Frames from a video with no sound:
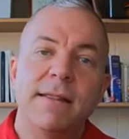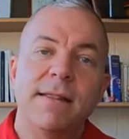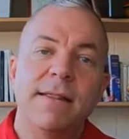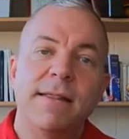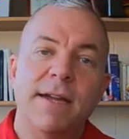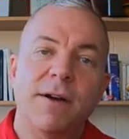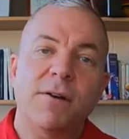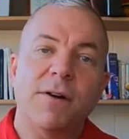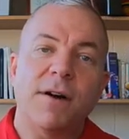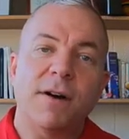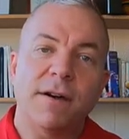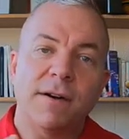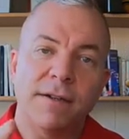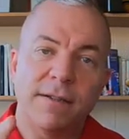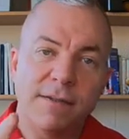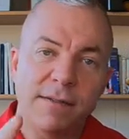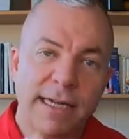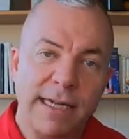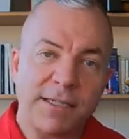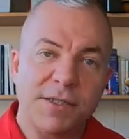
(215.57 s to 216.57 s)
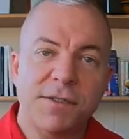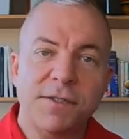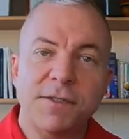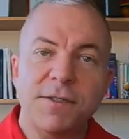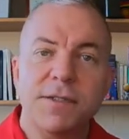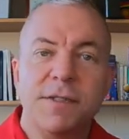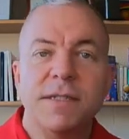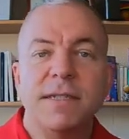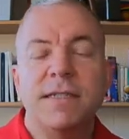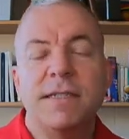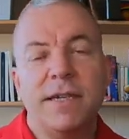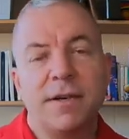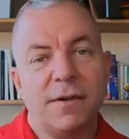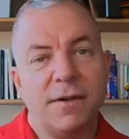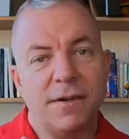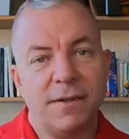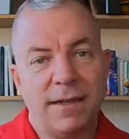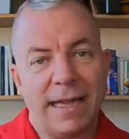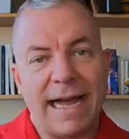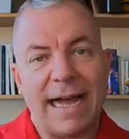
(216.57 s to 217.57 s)
there are lectures, there
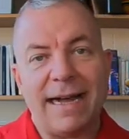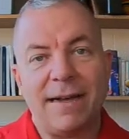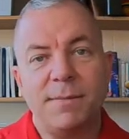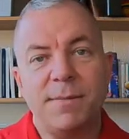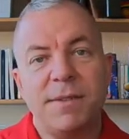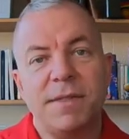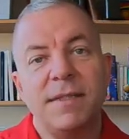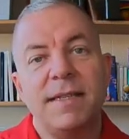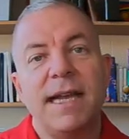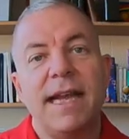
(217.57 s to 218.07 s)
are labs,